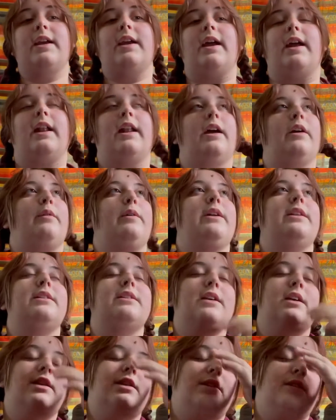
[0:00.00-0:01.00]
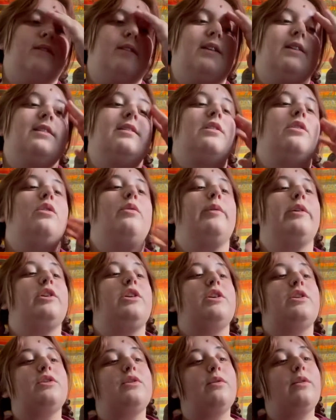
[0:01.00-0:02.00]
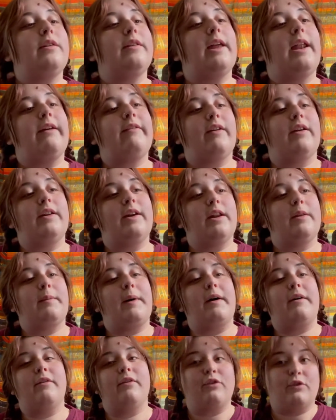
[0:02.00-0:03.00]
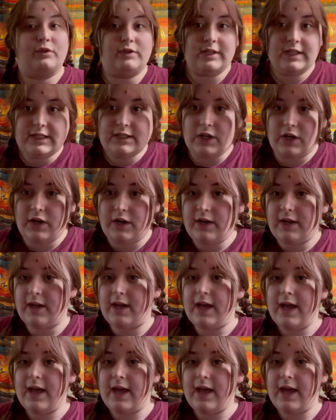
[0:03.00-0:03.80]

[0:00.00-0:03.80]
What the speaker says: and I went to this little witchy store that I found out about through TikTok